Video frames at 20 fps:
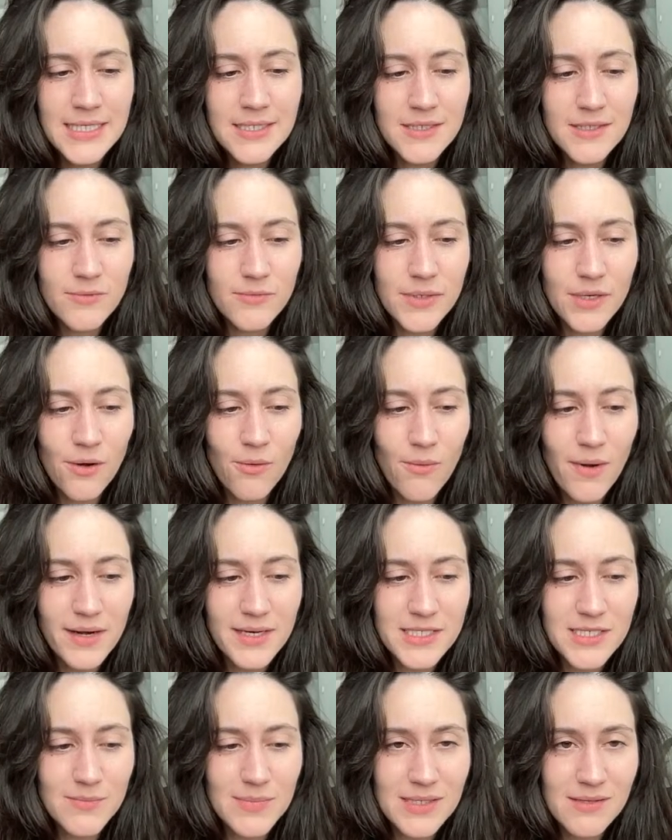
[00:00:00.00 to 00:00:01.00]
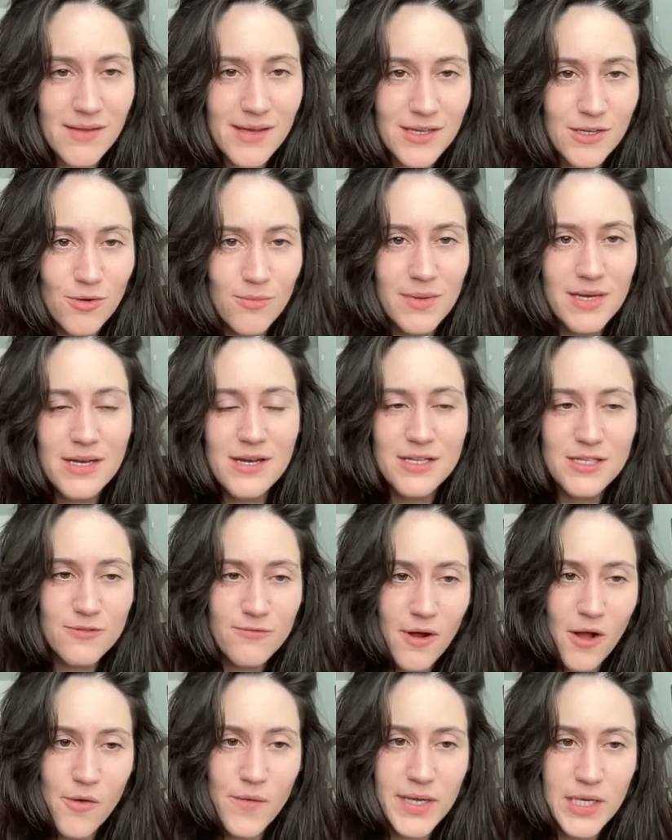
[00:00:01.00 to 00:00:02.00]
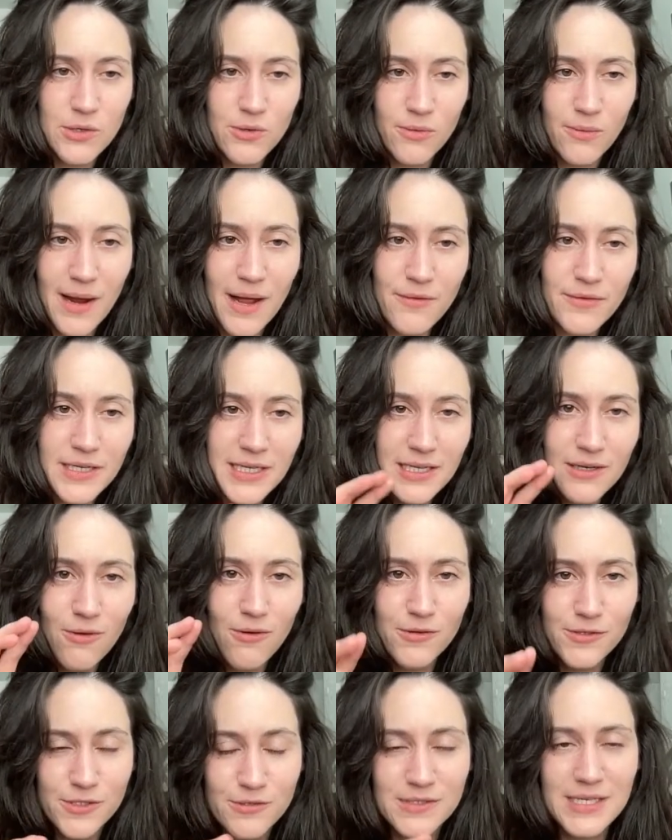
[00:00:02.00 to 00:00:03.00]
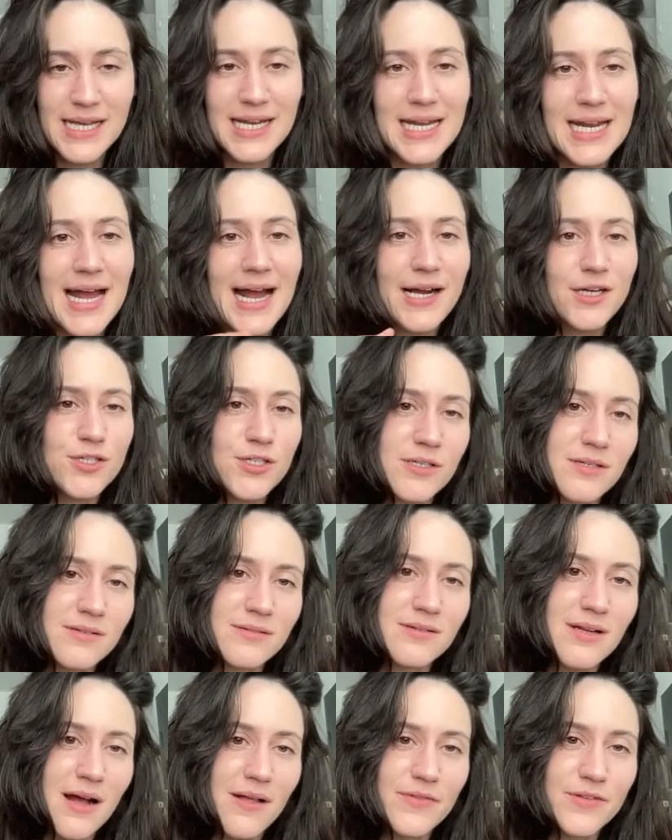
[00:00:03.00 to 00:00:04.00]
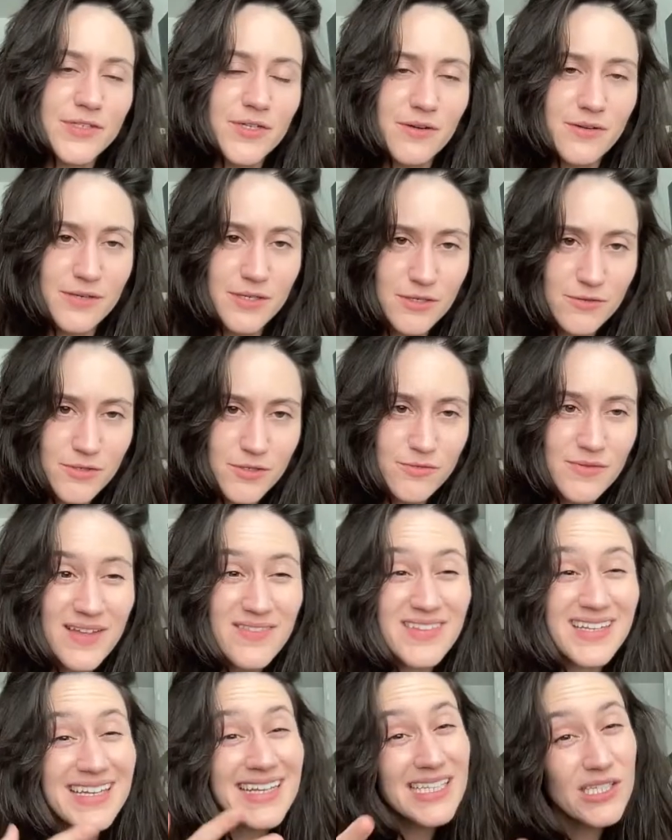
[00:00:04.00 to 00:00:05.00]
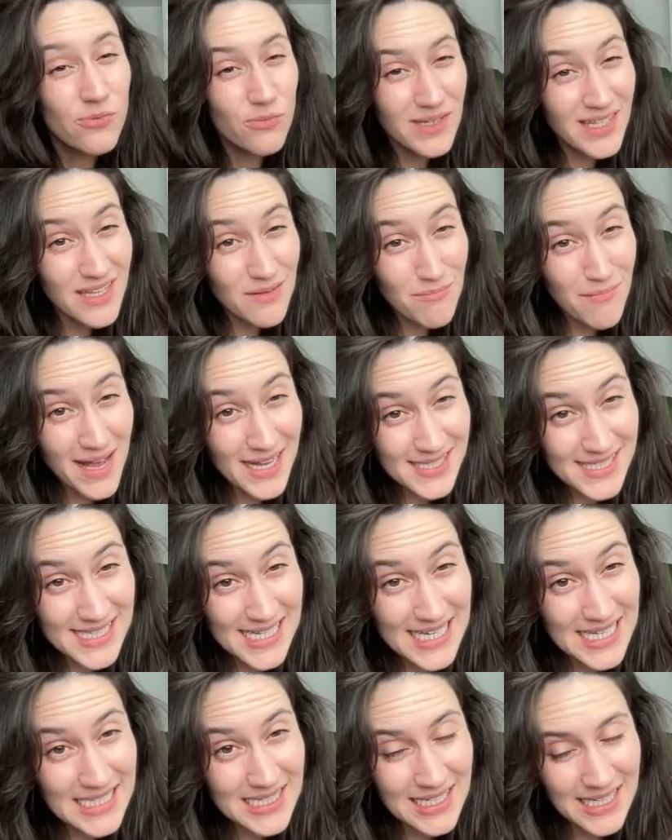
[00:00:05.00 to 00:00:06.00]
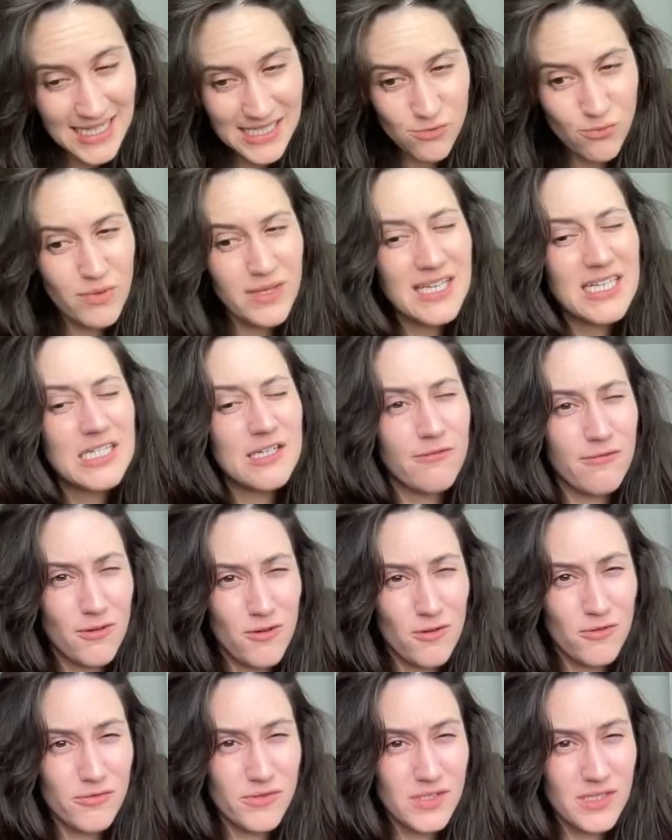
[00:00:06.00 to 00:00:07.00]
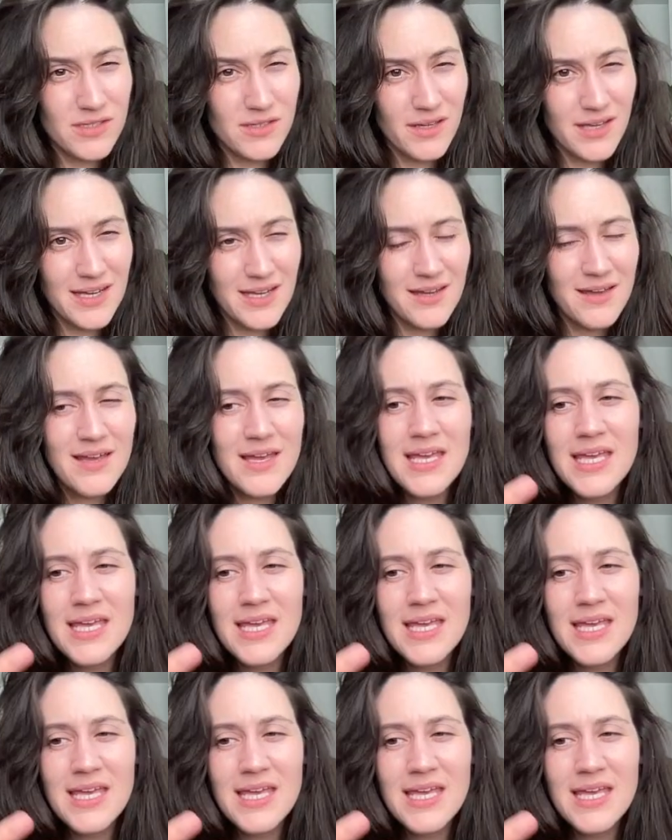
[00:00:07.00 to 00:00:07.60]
we don't want it to be like your minions following you around and can also take an action on the turn you do. That gets really messy. It gets really difficult to like.